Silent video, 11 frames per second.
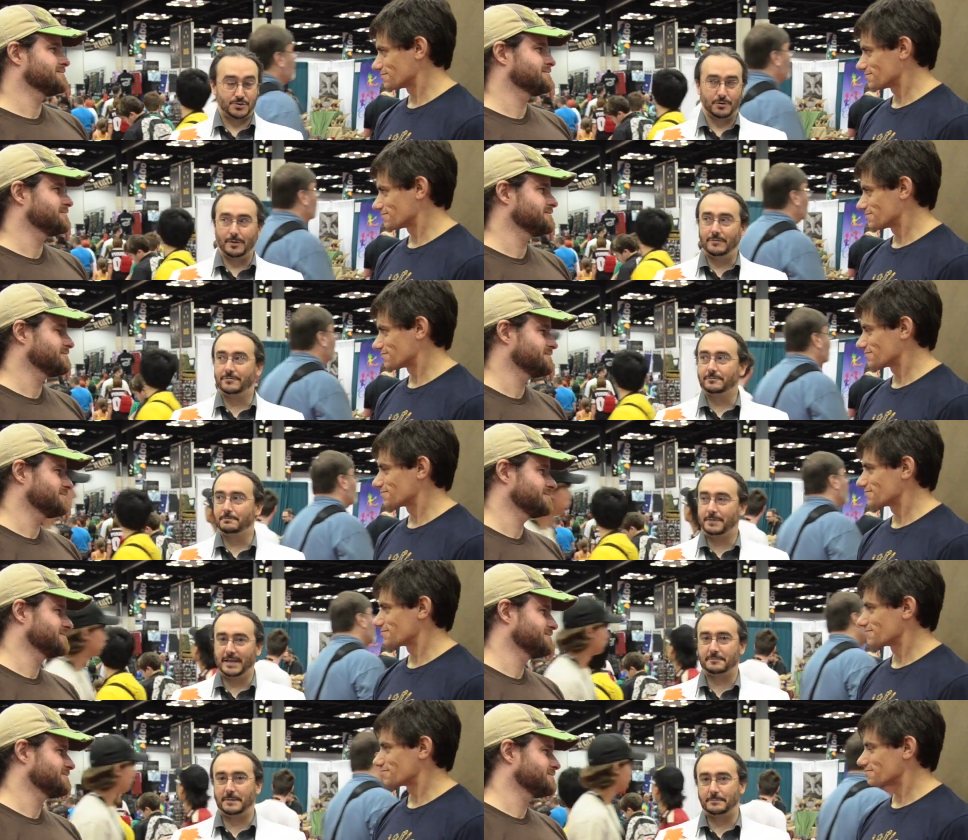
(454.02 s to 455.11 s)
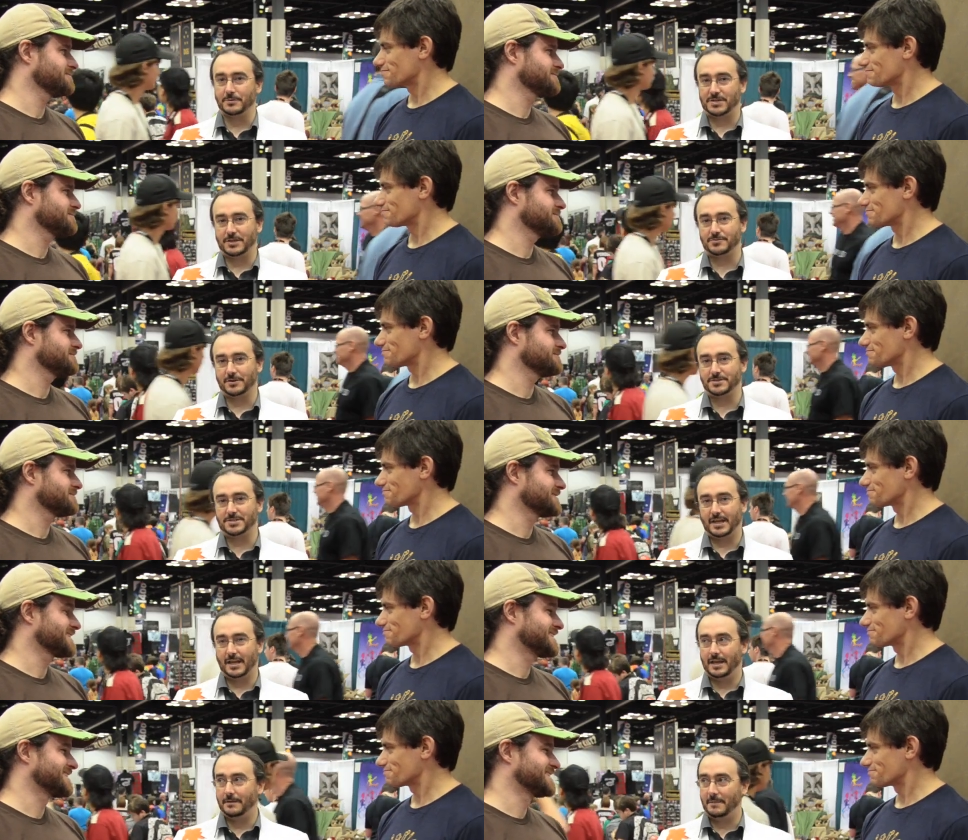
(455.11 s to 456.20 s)
Speaker 1: sure we've piqued people's interest
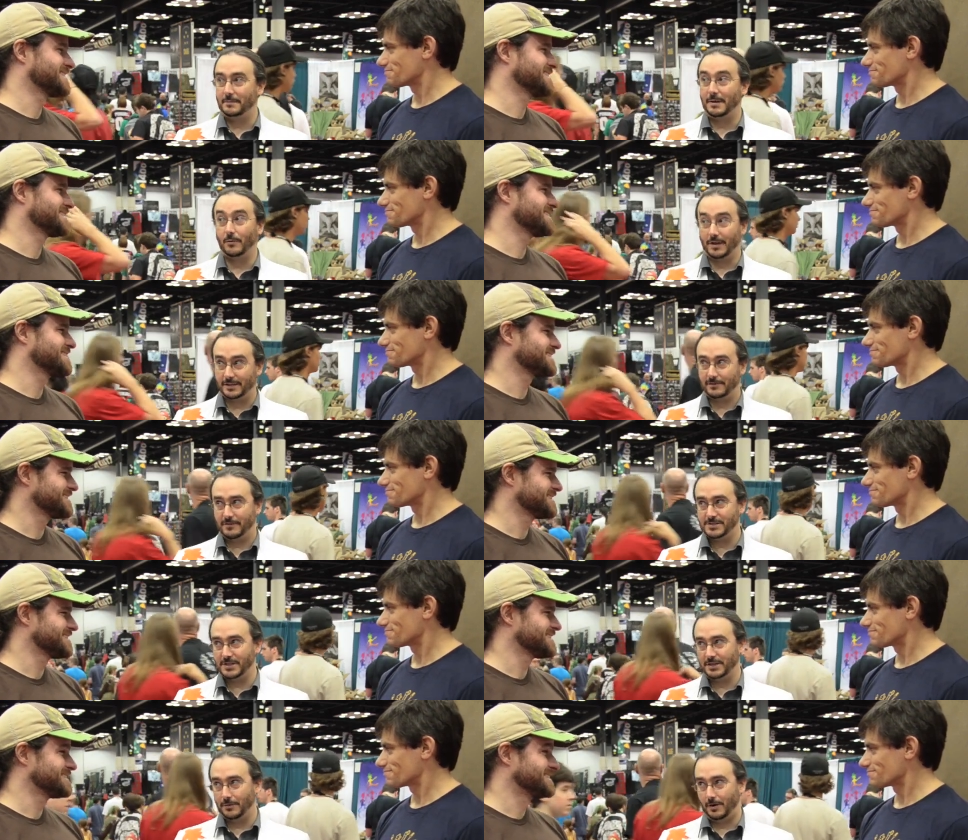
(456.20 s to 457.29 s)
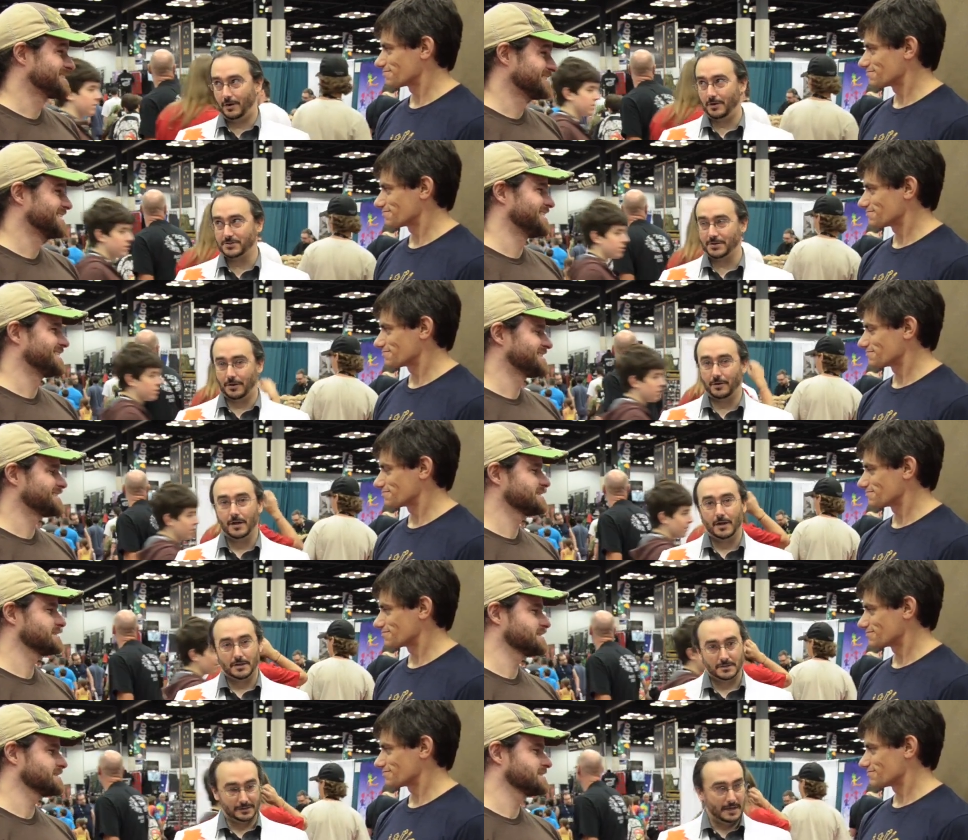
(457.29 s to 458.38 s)
in maybe wanting to visit you all. So
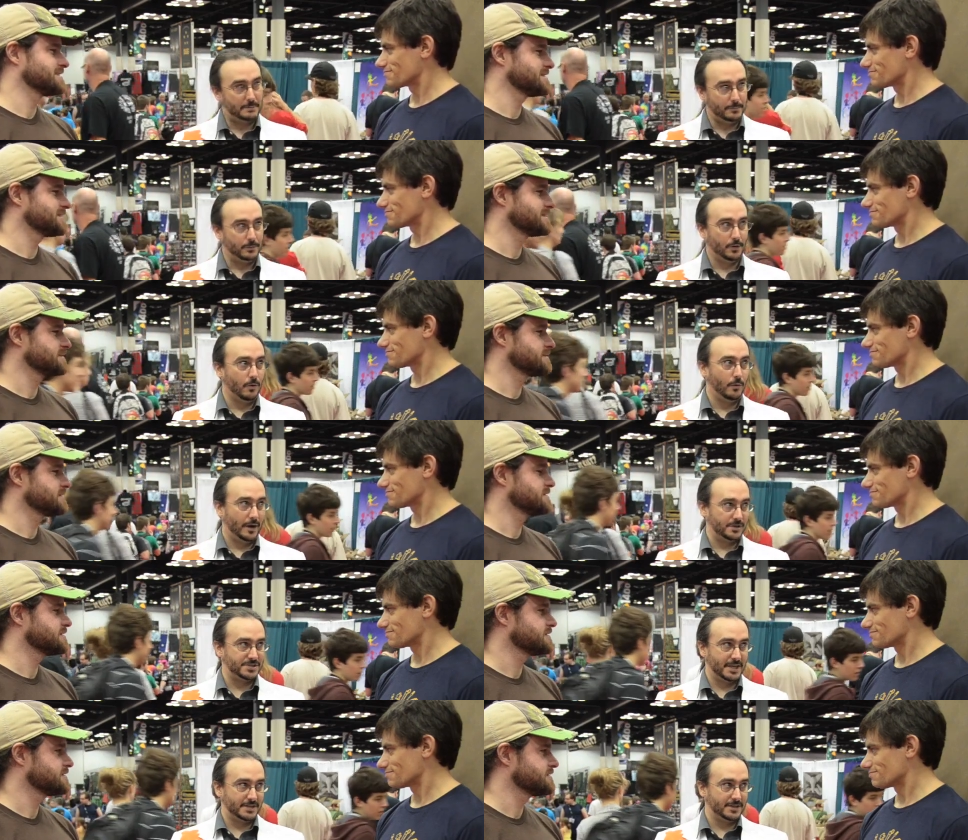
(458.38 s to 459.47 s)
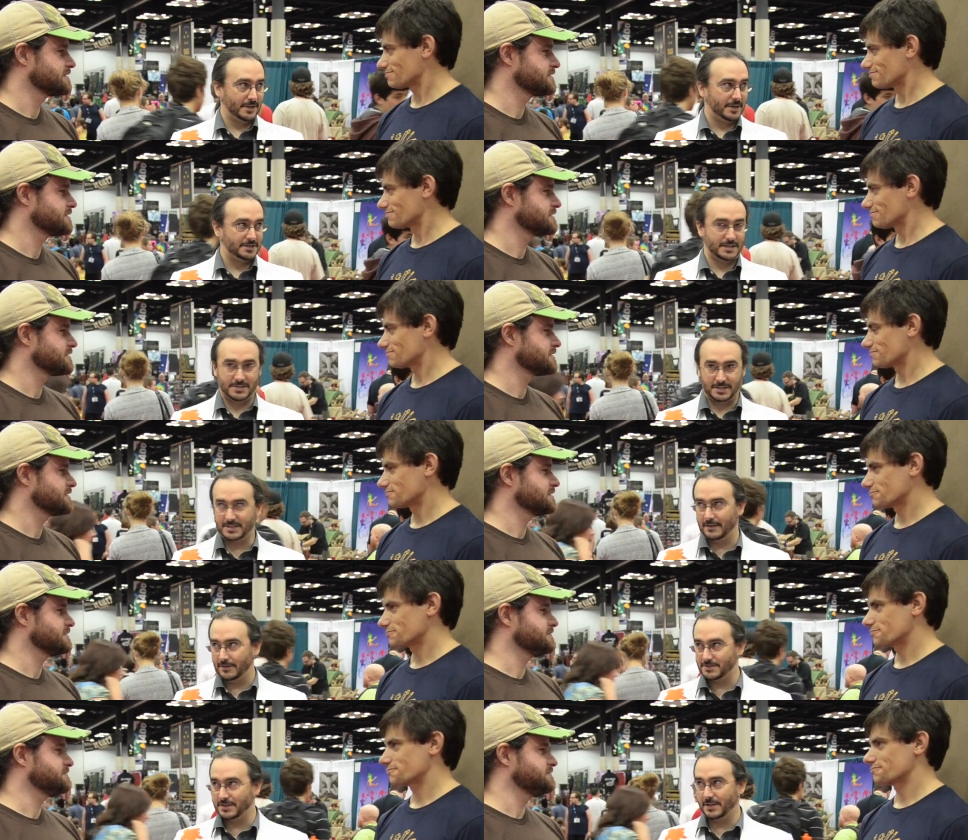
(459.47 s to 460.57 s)
let people know where Snakes and Lattes is.
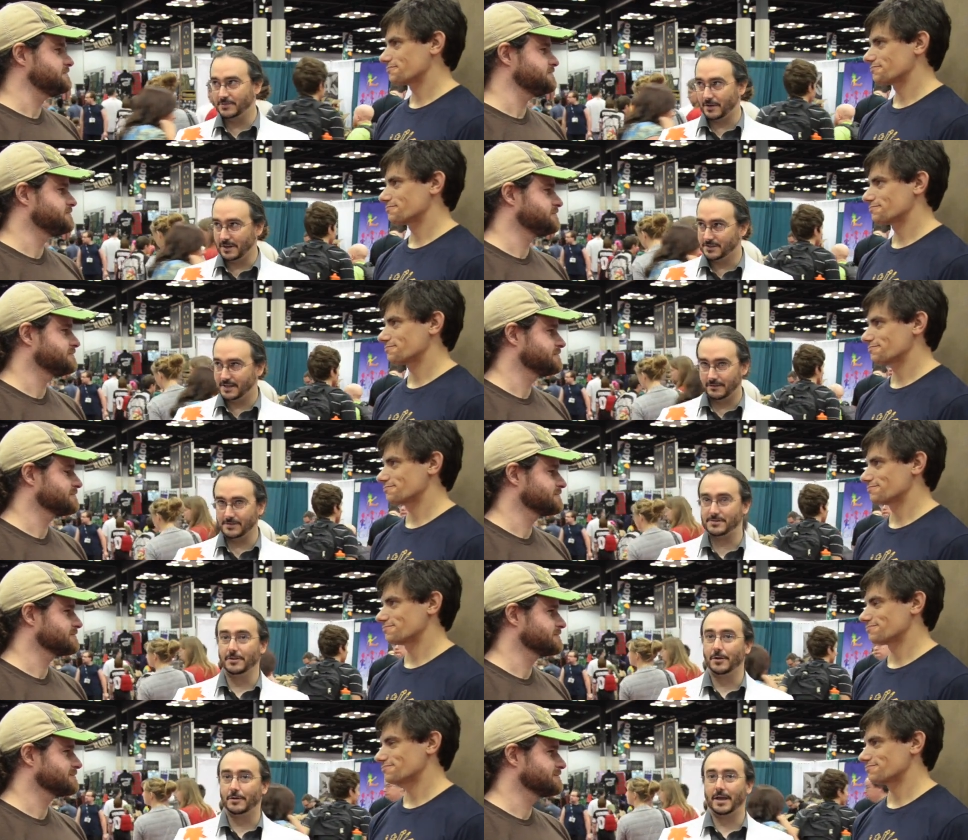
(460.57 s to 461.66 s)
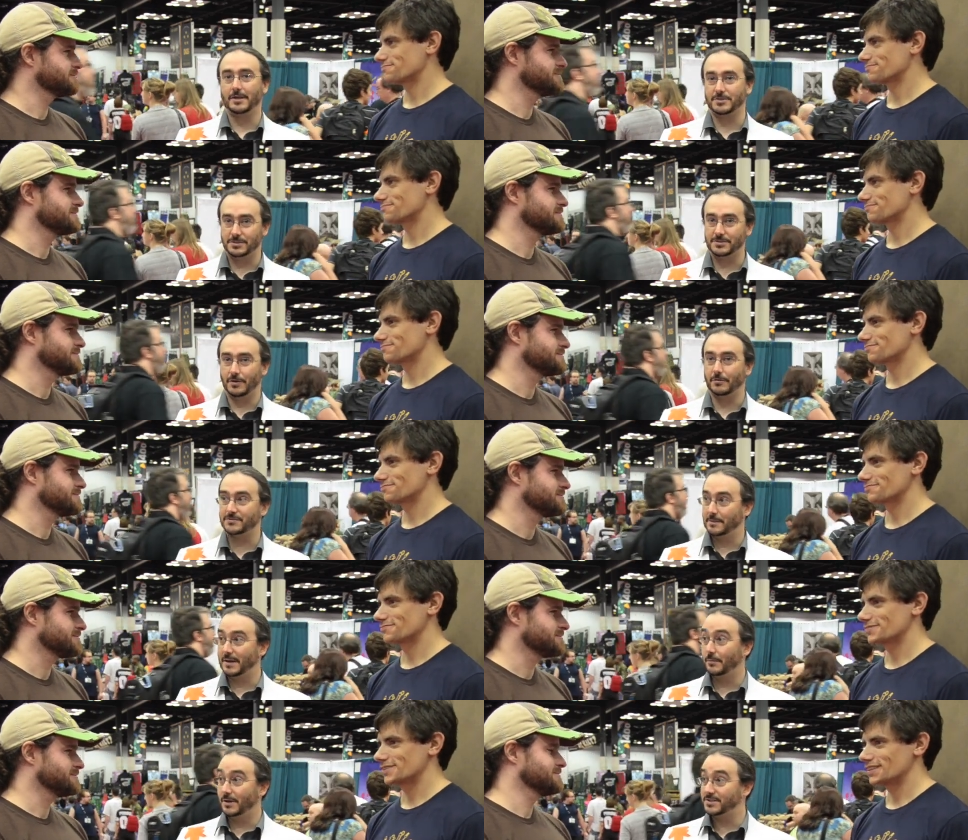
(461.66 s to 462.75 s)
Give us the address. Give us the location. So if
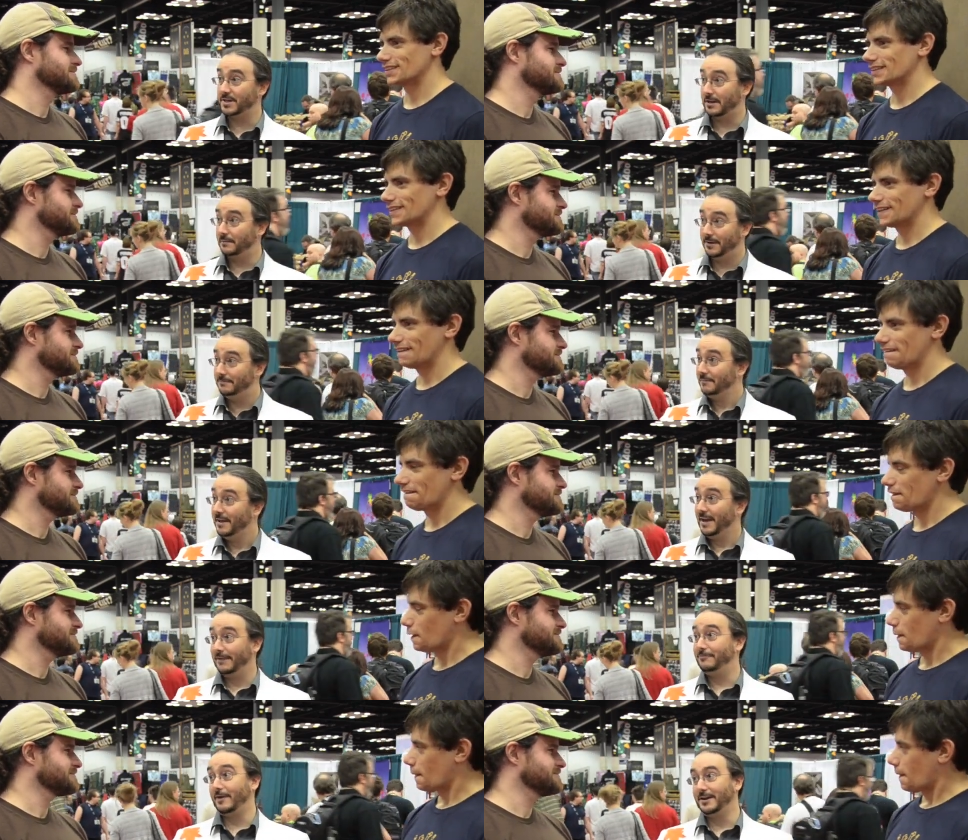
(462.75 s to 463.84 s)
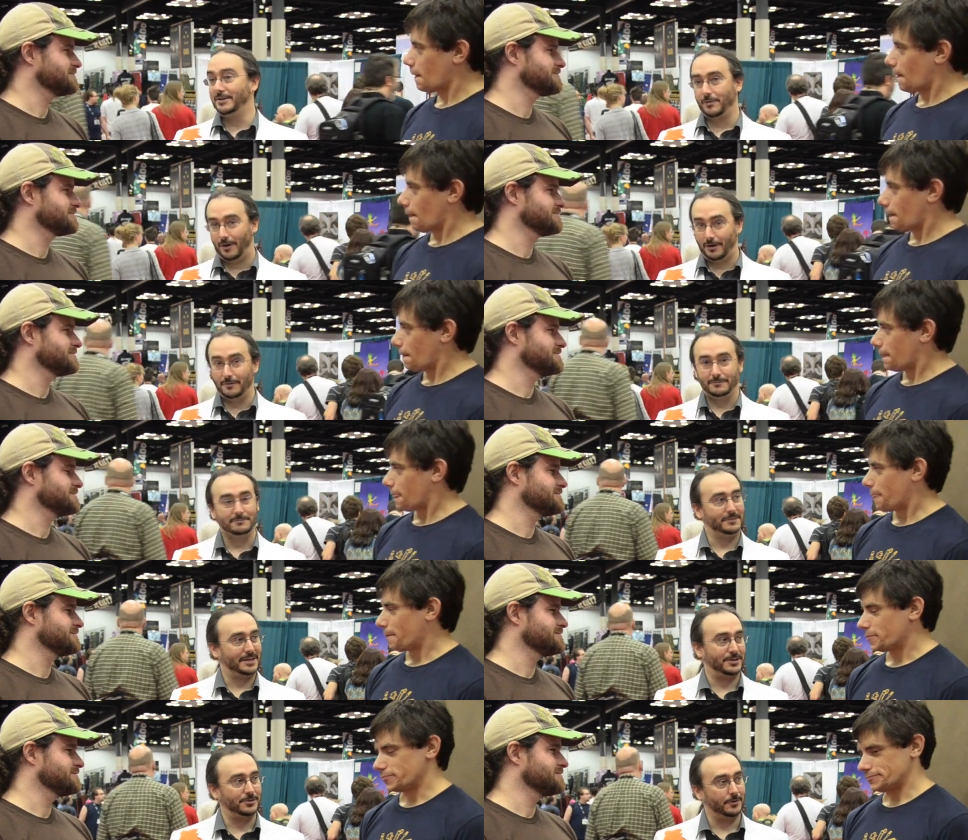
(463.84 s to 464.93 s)
somebody wants to come and find you all,
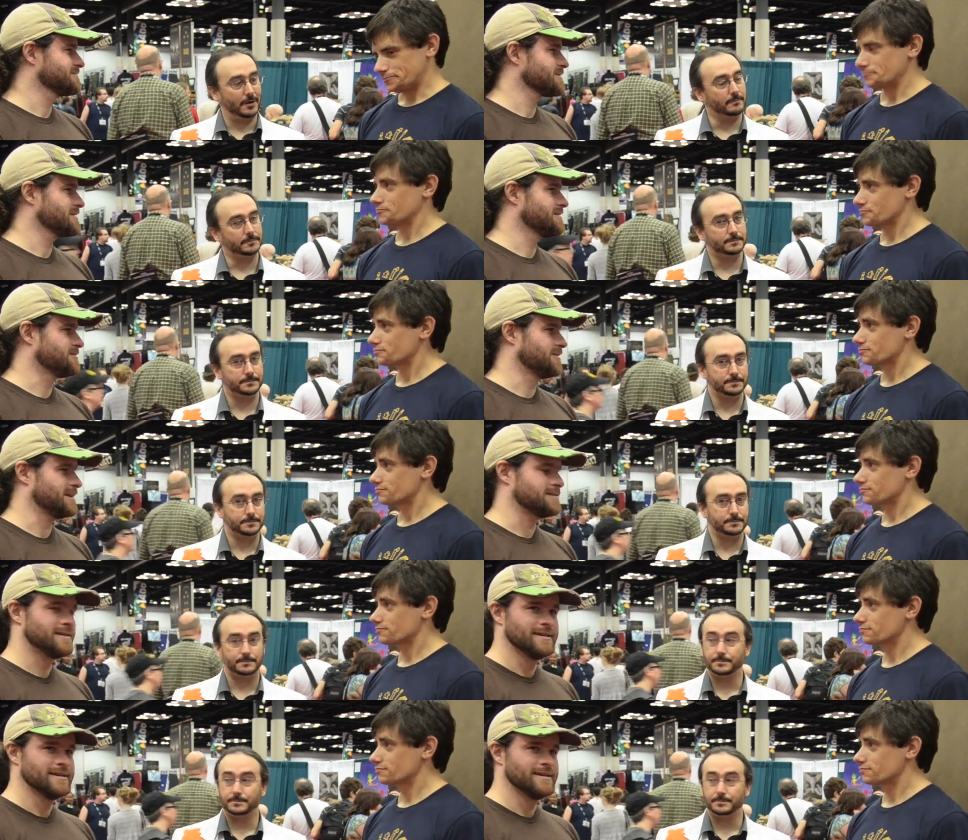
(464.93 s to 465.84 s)
they can do it. All right.